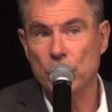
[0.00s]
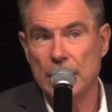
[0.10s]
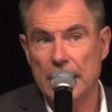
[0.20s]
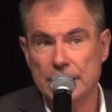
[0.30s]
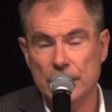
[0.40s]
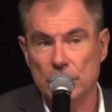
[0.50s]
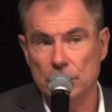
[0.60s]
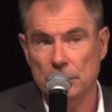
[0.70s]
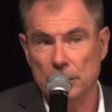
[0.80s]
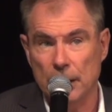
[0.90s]
a good
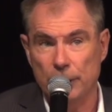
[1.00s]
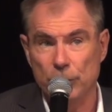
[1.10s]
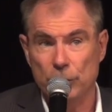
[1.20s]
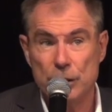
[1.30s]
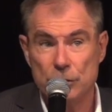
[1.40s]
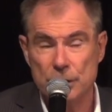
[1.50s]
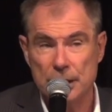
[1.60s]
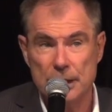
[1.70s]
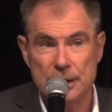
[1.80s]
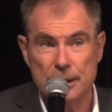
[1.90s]
article, if you're
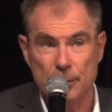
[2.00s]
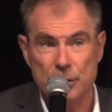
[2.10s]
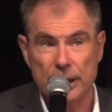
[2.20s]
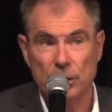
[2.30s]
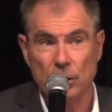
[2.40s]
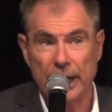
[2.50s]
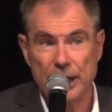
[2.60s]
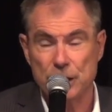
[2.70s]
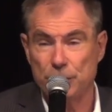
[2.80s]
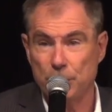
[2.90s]
interested in this subject, on
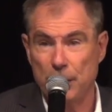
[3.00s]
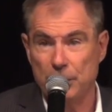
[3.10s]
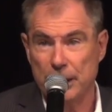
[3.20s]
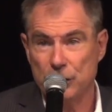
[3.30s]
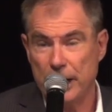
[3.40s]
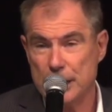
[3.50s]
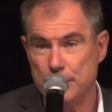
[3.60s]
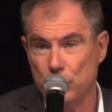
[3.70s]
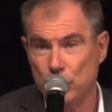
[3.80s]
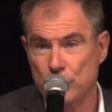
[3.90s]
Action for Public
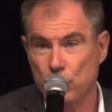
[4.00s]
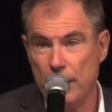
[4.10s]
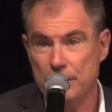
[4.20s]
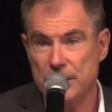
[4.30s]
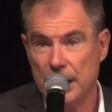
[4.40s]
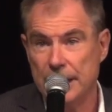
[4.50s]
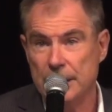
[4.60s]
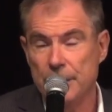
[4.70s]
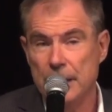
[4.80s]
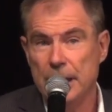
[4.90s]
Transport's
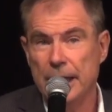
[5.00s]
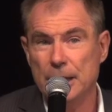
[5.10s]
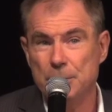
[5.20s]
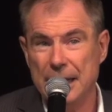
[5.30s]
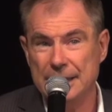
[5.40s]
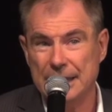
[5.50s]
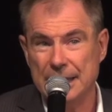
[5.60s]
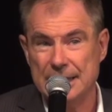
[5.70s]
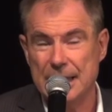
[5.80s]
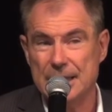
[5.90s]
website. And it
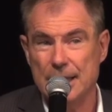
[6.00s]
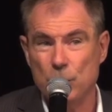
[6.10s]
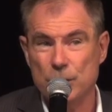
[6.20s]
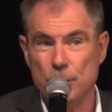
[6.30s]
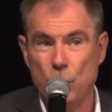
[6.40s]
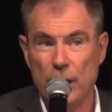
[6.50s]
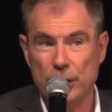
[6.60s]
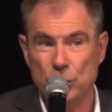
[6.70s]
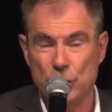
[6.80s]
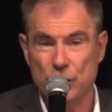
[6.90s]
basically says there was some
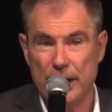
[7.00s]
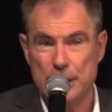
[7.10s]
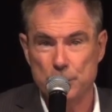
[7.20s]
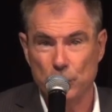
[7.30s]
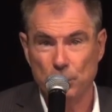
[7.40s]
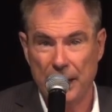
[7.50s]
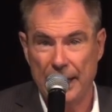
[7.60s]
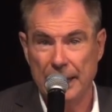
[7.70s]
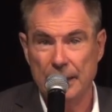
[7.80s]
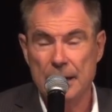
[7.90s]
quite good transport
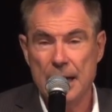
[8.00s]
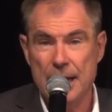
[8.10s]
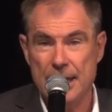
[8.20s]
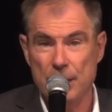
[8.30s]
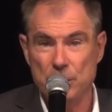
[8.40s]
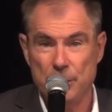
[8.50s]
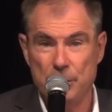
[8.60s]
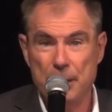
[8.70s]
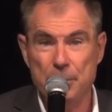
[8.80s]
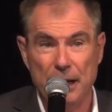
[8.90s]
planning, and then there was a
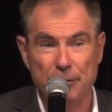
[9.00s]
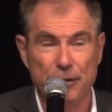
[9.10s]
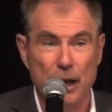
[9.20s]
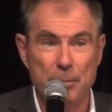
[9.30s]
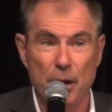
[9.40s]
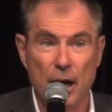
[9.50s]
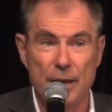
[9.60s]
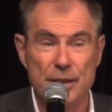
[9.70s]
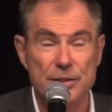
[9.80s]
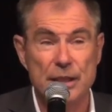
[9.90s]
big bun fight
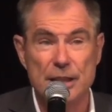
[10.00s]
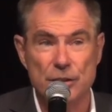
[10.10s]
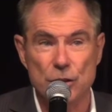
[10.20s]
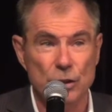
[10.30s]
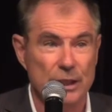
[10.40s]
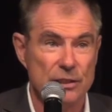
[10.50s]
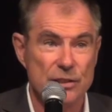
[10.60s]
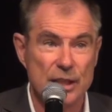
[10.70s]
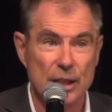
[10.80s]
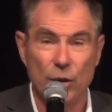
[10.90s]
behind the scenes that you didn't
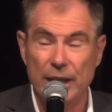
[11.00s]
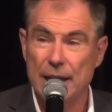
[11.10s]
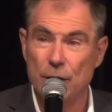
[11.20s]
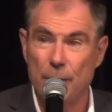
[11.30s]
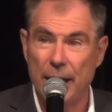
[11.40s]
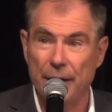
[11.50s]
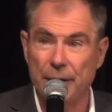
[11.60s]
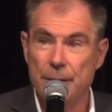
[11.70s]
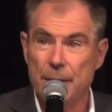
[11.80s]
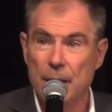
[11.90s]
see or hear
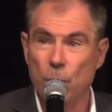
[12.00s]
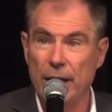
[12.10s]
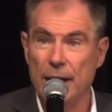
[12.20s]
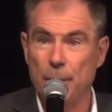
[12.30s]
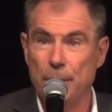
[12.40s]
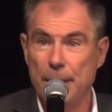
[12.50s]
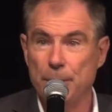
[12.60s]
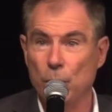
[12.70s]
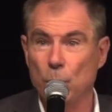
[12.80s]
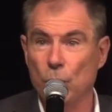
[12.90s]
about, where the
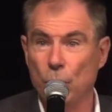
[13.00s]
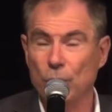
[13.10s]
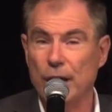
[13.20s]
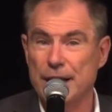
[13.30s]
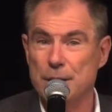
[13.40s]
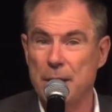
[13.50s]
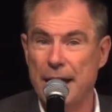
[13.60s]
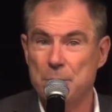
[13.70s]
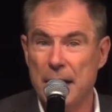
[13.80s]
people who were all going to make